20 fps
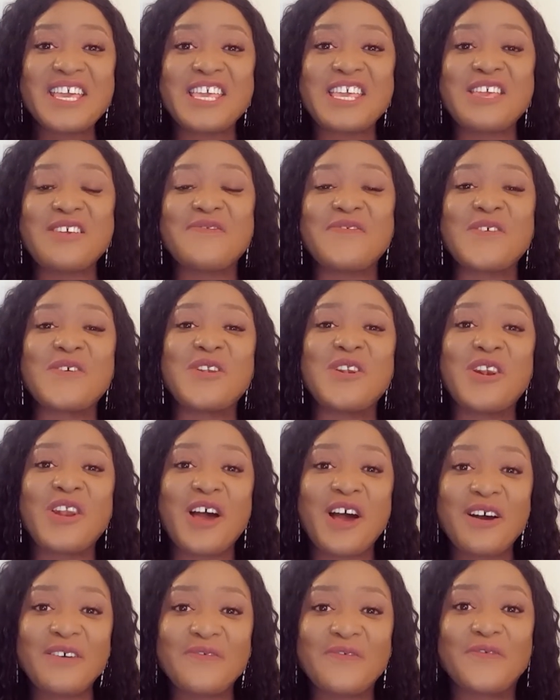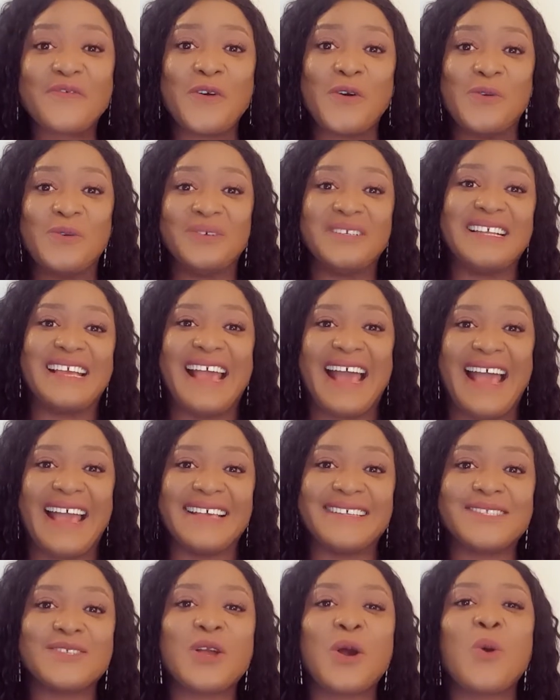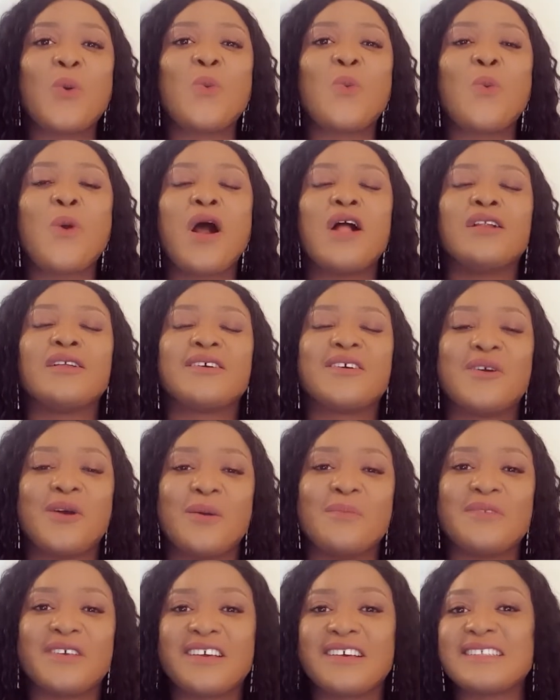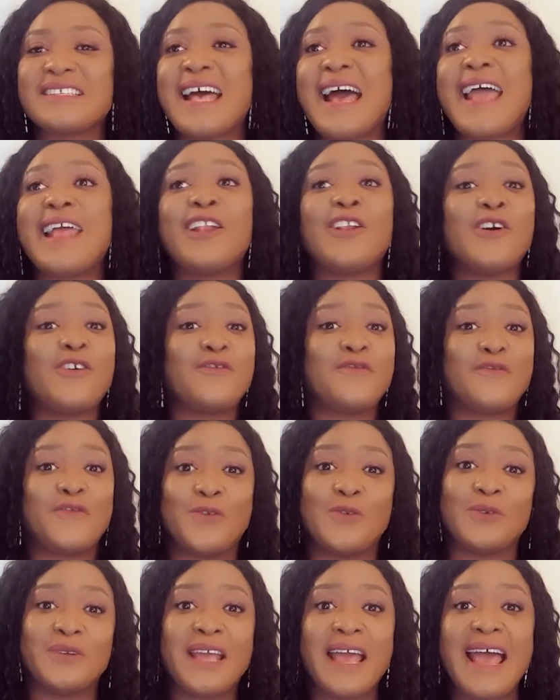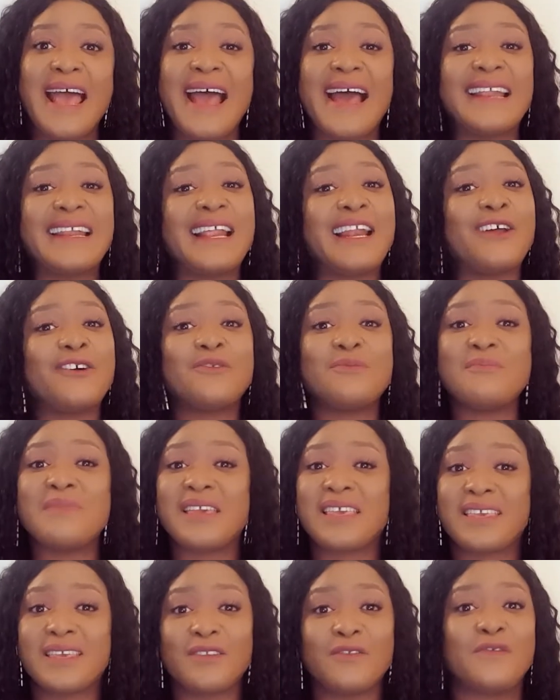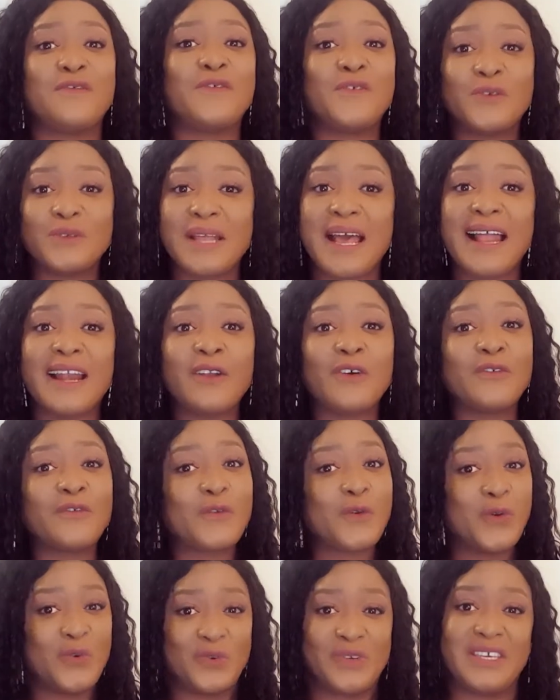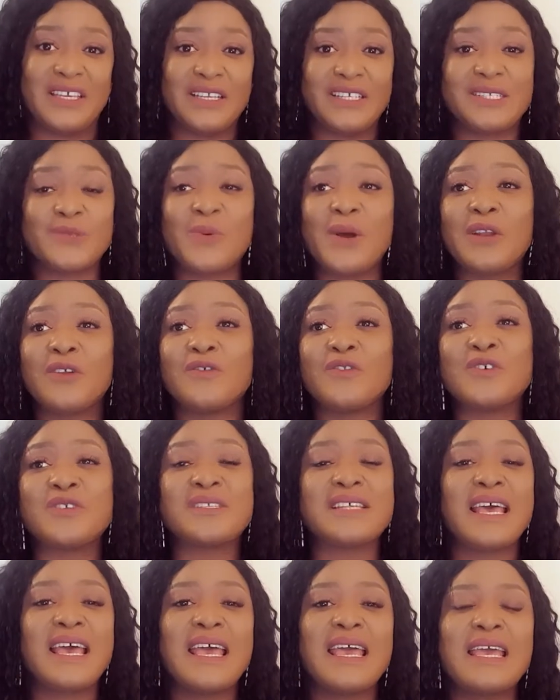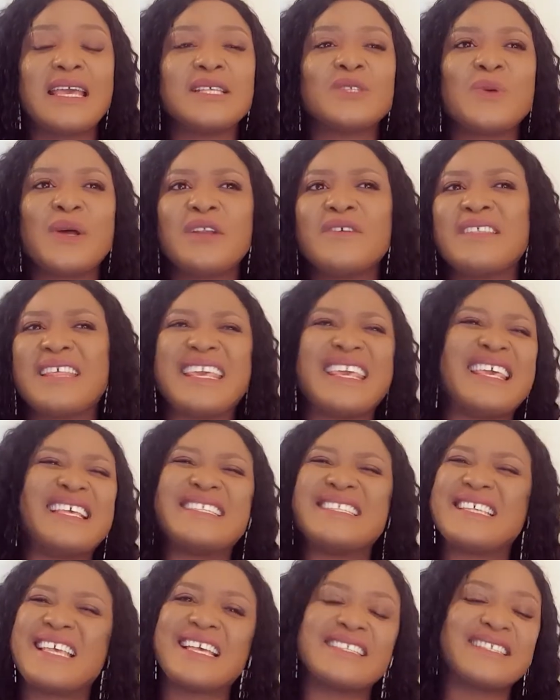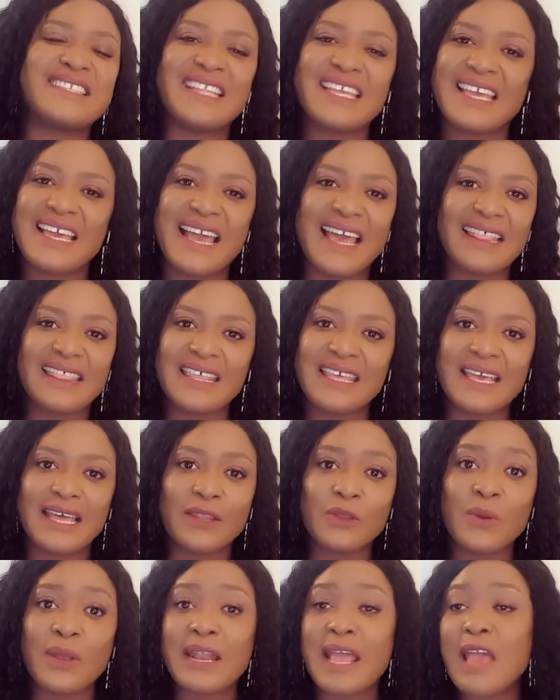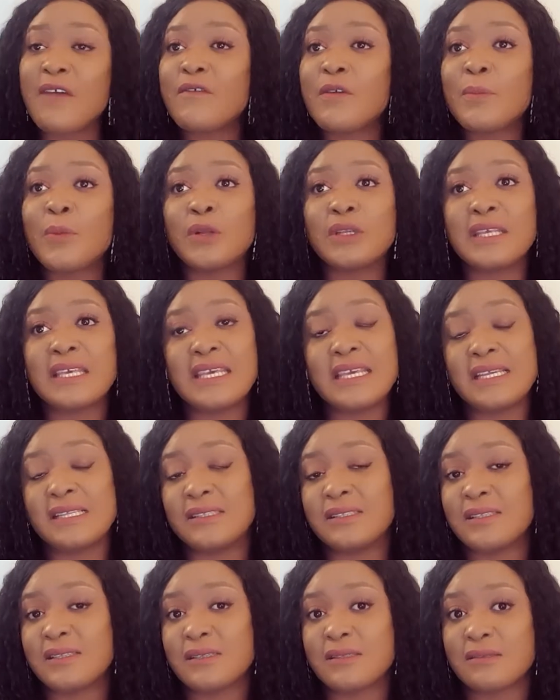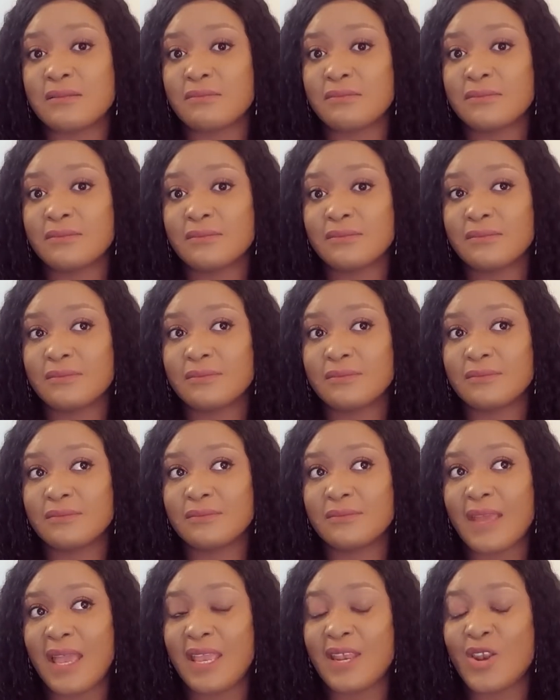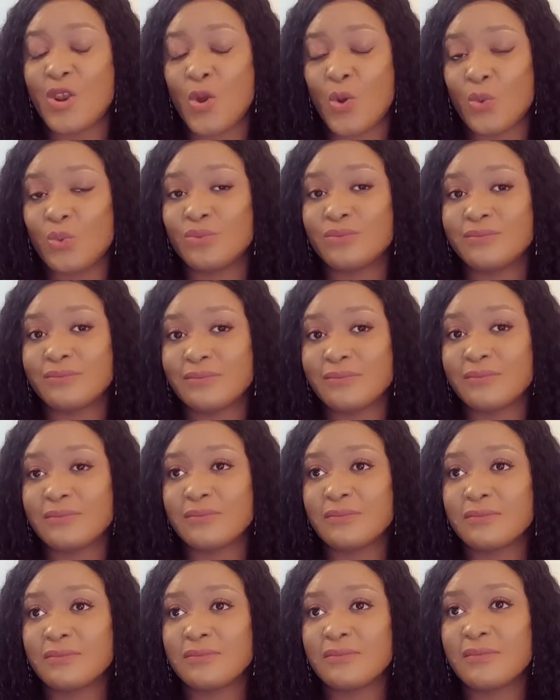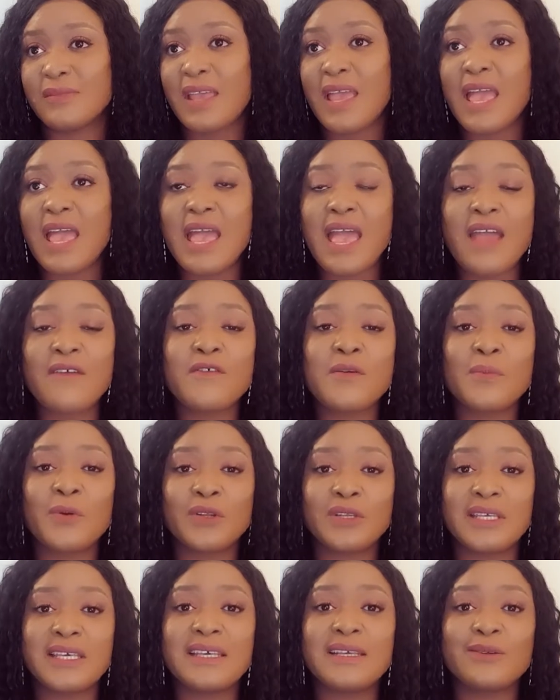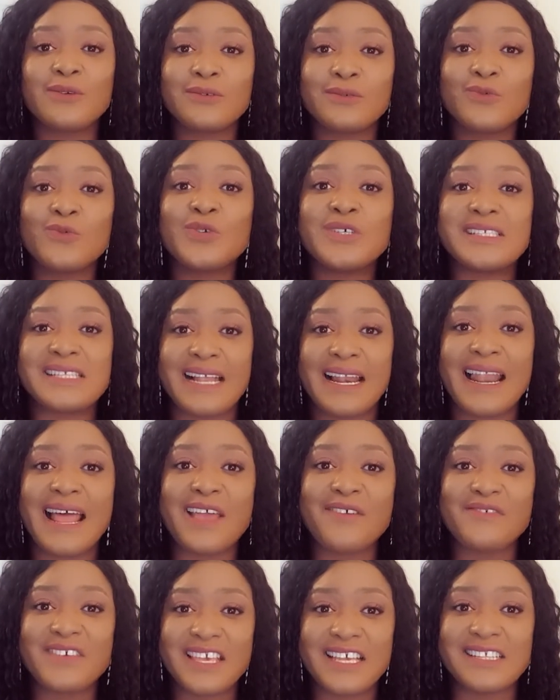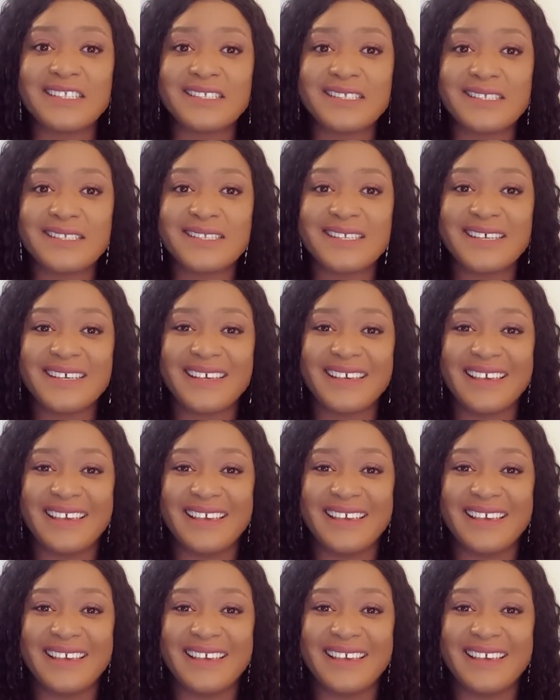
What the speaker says: If you love food, guys, you're welcome, because I love food and I love making food. I love cooking. It's one of those, it's one of the easiest thing I think I do. And everybody eats. I know. Everybody who is alive eats.